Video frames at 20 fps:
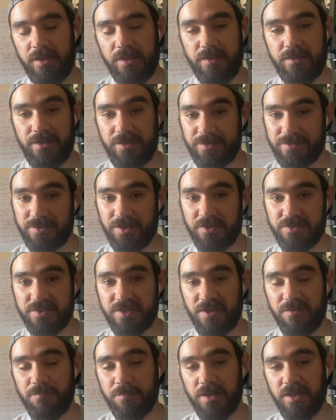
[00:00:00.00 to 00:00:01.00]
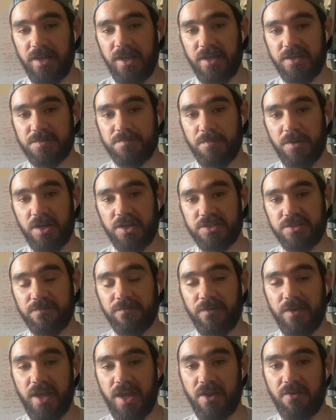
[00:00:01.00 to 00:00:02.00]
It does give me less margin
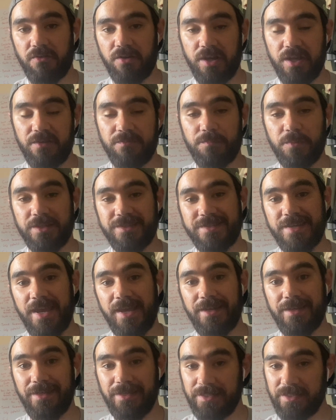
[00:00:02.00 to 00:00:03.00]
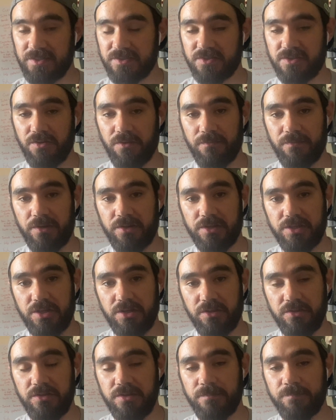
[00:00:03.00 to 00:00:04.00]
for error if my technique's not very
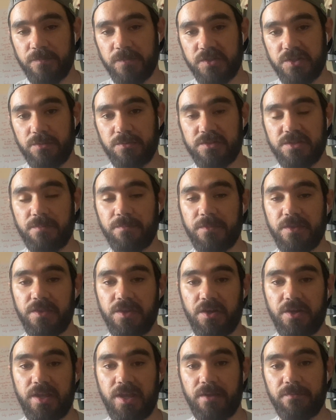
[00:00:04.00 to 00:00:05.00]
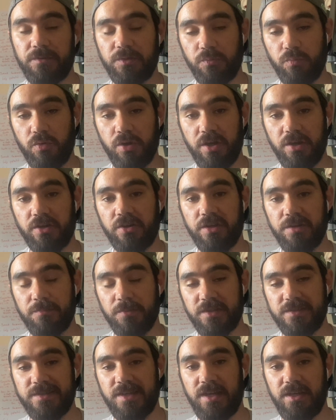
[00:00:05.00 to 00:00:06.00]
good, so something that I have to work on in
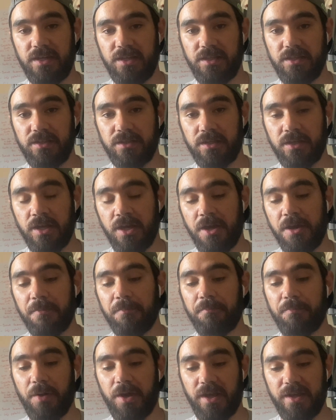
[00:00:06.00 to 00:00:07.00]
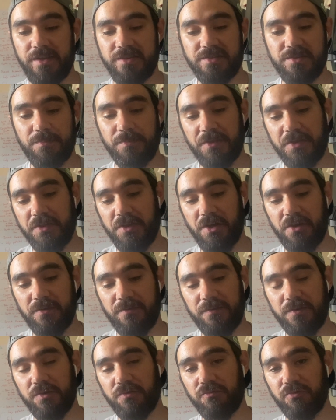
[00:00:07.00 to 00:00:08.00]
my technique, but it's something that I
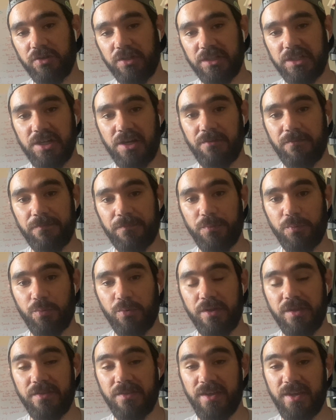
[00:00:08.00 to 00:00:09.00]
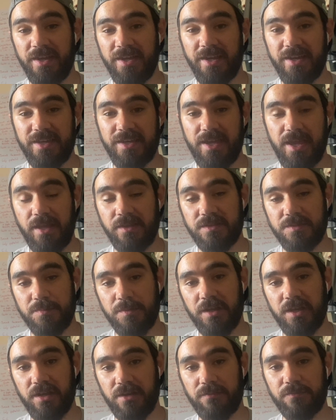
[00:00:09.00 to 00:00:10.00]
feel really comfortable with and gets
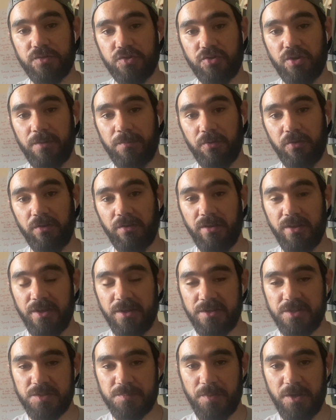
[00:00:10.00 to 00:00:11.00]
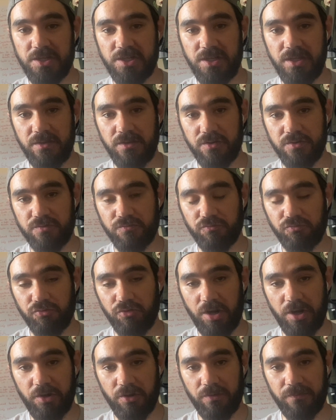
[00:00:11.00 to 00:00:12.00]
me out of trouble, especially in those
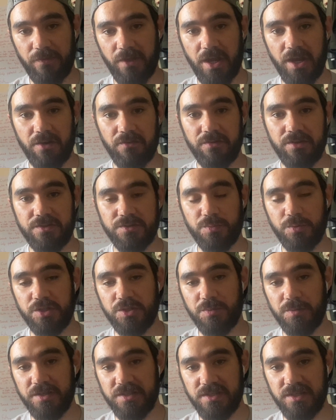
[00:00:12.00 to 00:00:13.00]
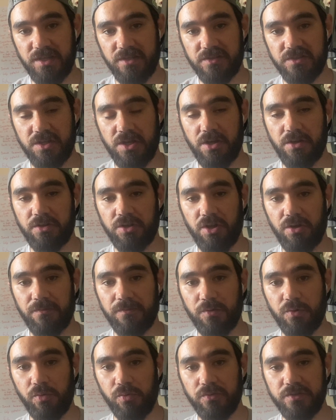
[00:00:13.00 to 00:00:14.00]
runoff areas which we see at certain golf
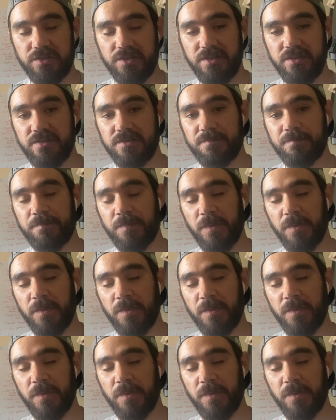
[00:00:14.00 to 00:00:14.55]
courses